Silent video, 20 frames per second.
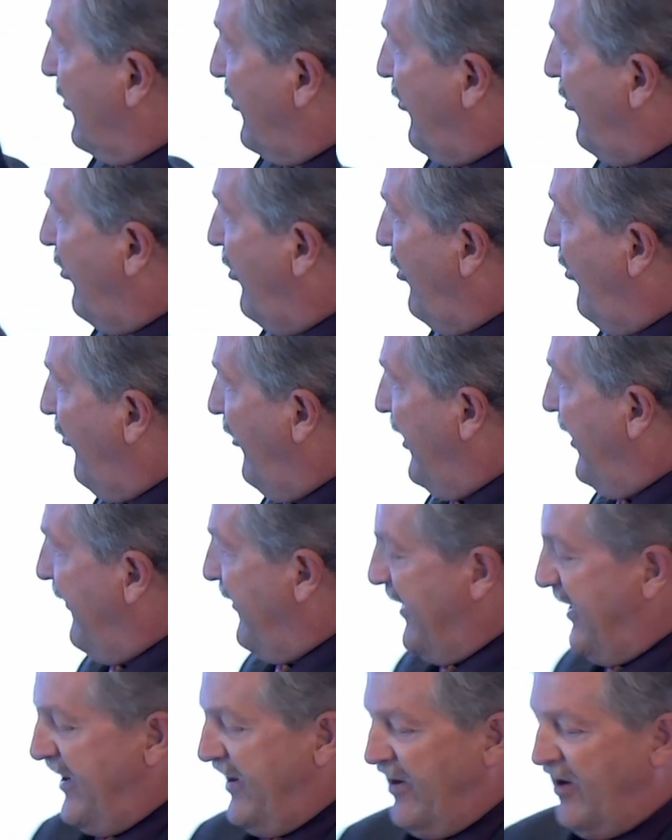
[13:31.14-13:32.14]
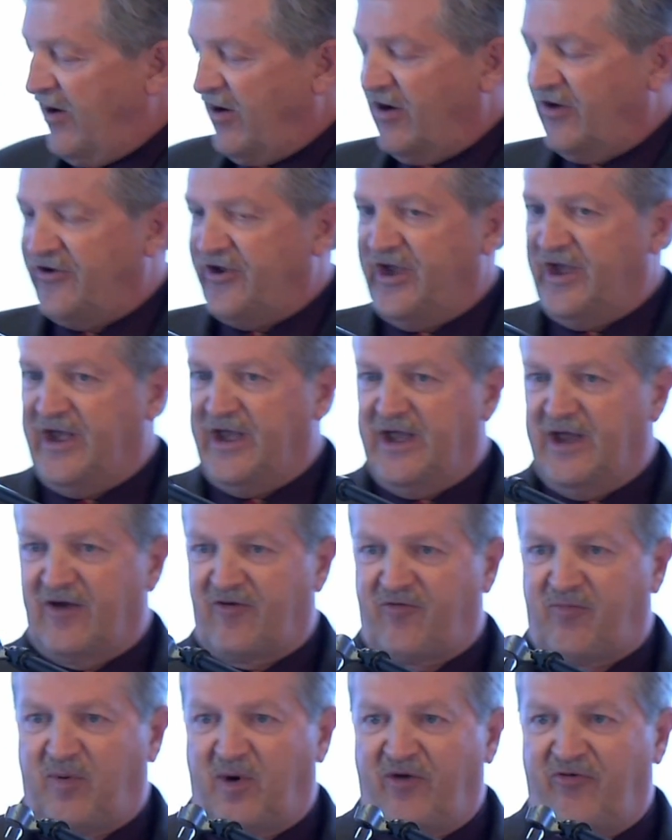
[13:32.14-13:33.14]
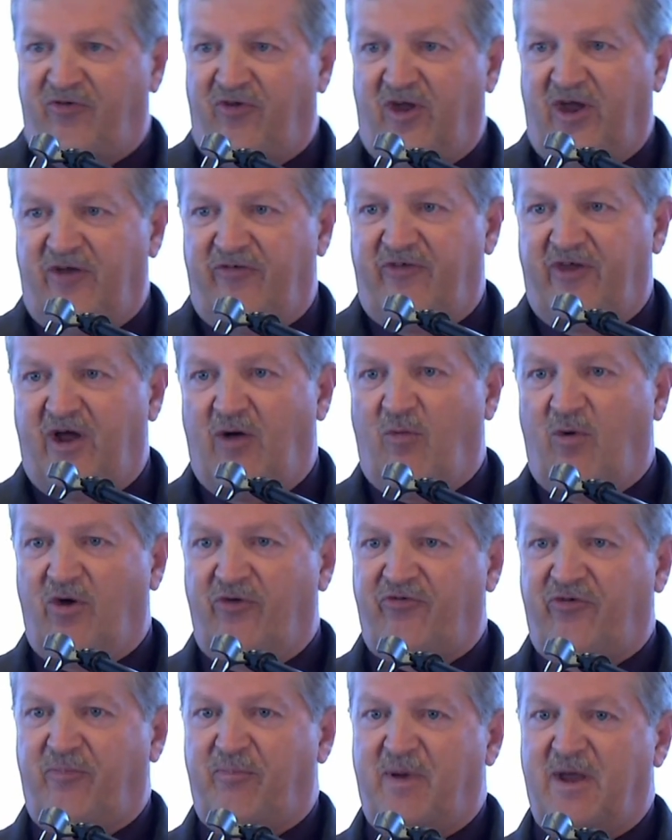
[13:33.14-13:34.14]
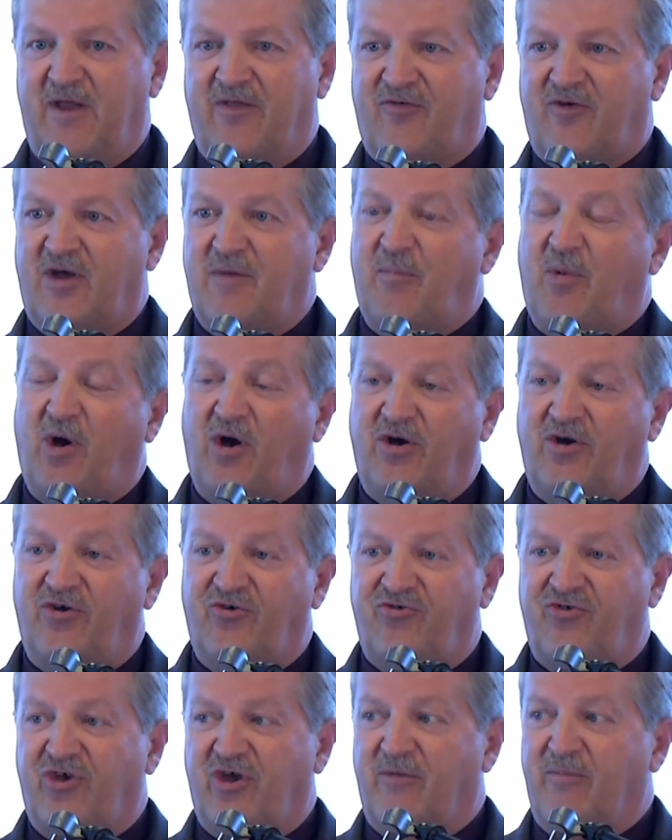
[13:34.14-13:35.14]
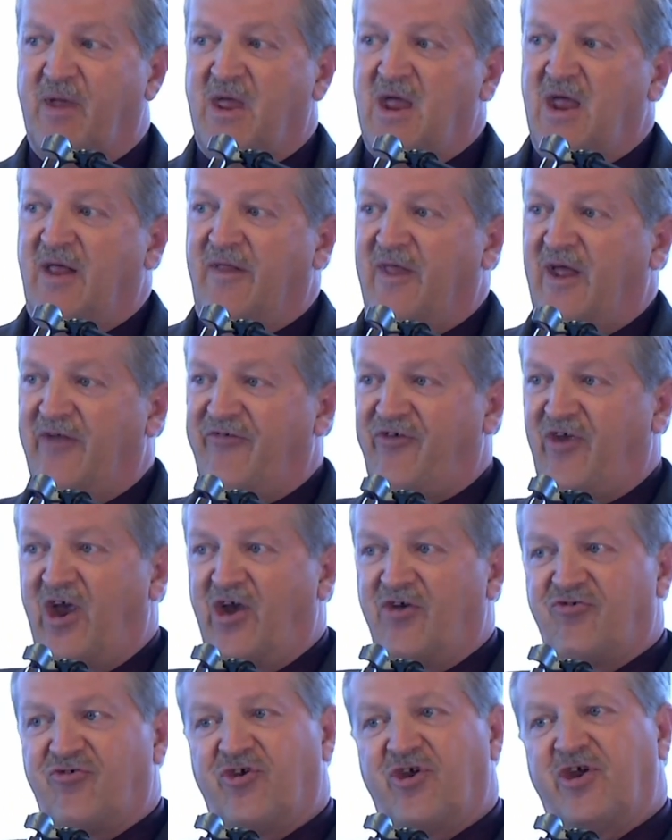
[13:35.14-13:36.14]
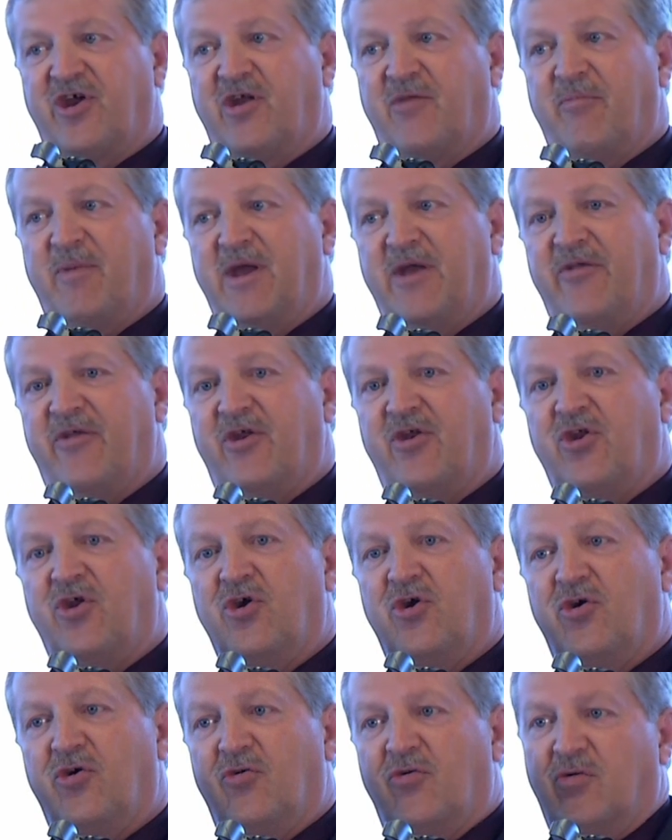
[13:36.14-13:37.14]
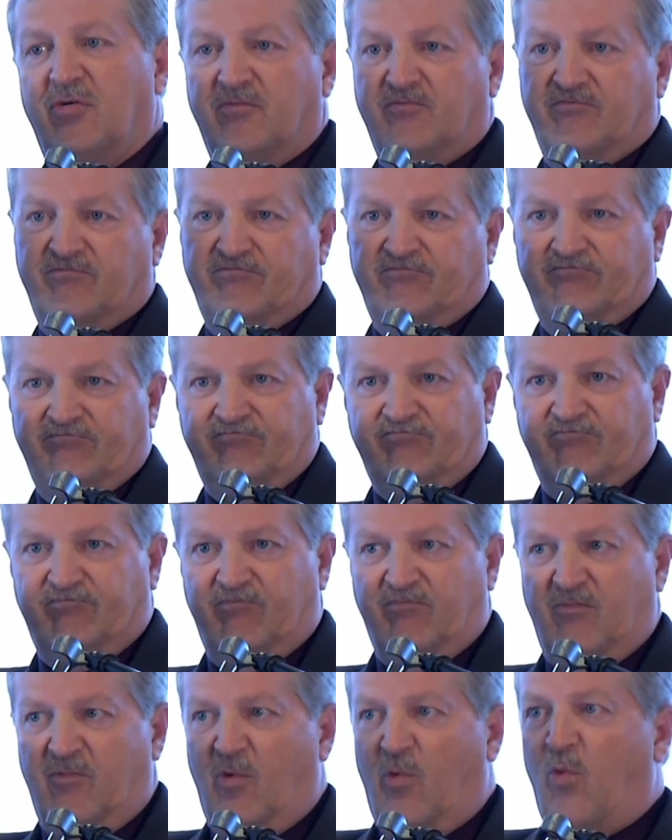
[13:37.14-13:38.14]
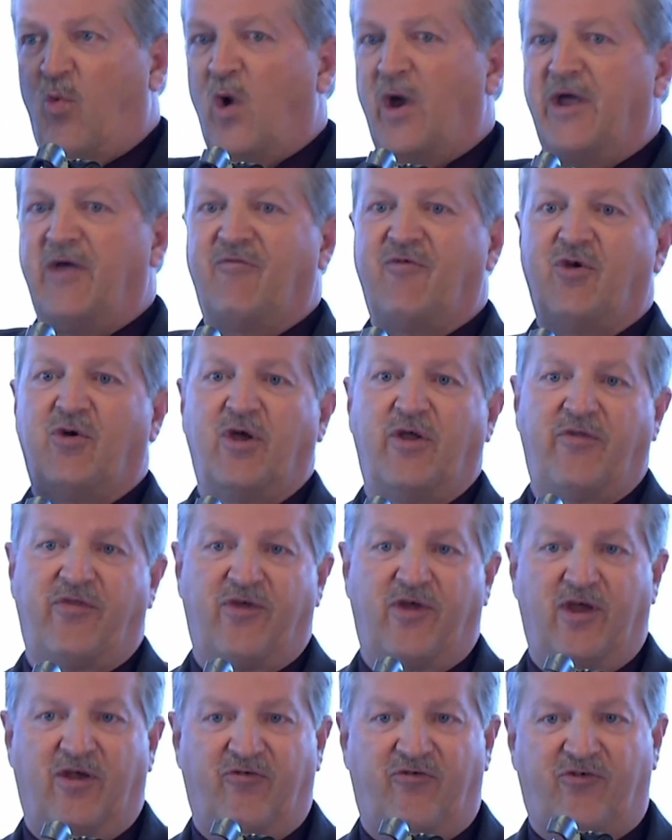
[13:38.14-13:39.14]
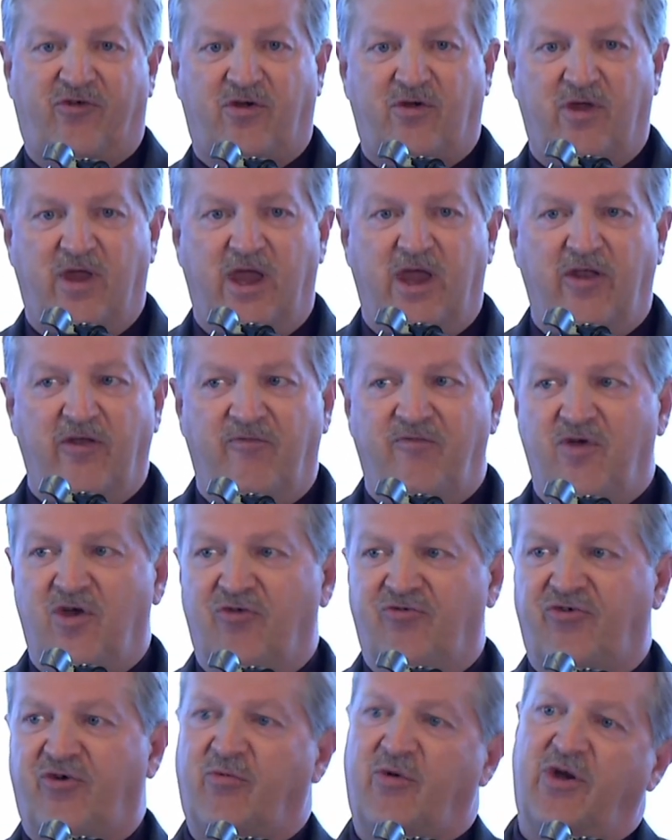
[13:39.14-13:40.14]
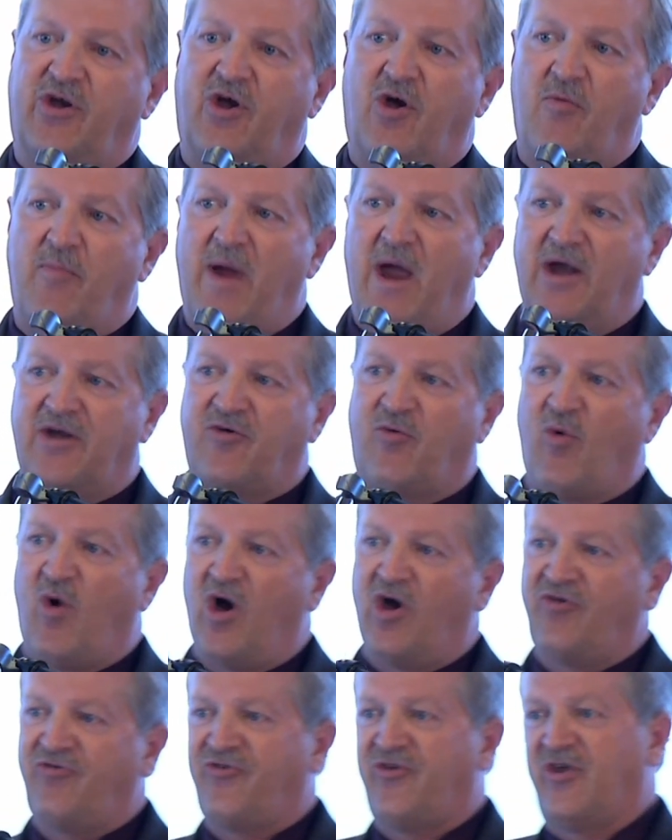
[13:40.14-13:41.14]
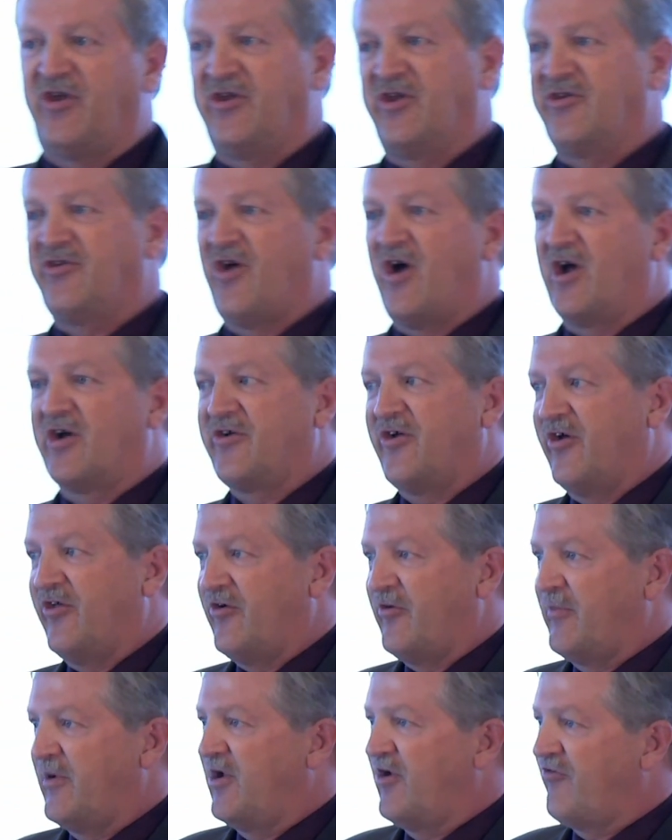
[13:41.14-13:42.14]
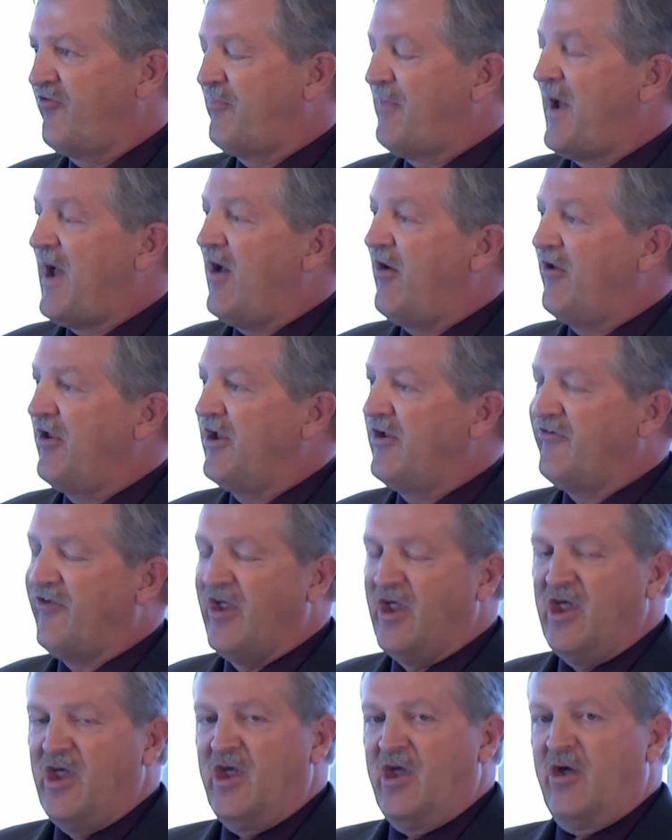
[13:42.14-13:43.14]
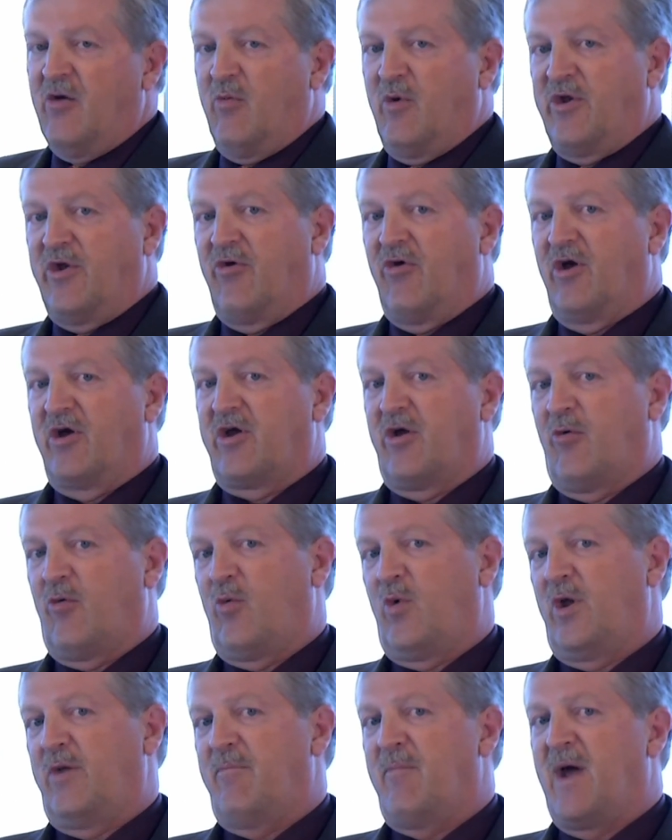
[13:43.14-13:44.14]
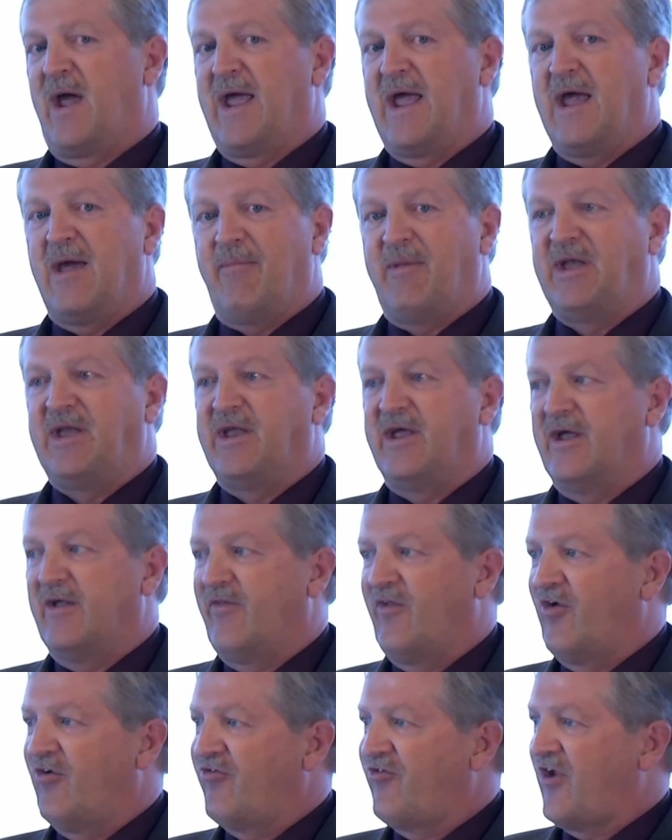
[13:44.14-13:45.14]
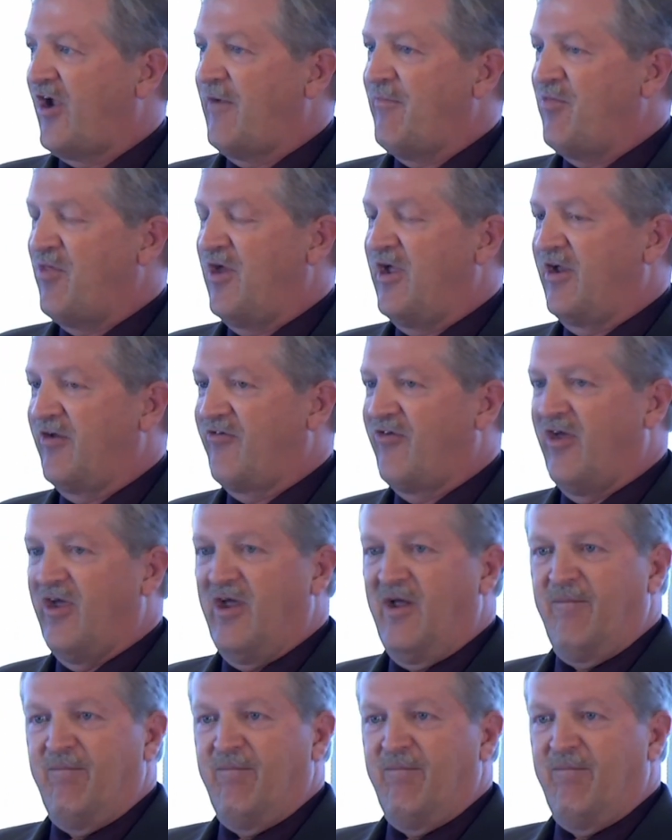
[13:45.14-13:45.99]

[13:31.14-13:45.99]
Currently, the RTD Express Lanes, that was the P3 partnership. That's actually going to be the new way of doing things in the future. When you go back to Washington, you talk to other municipalities, when you look at what Miami did and those type things,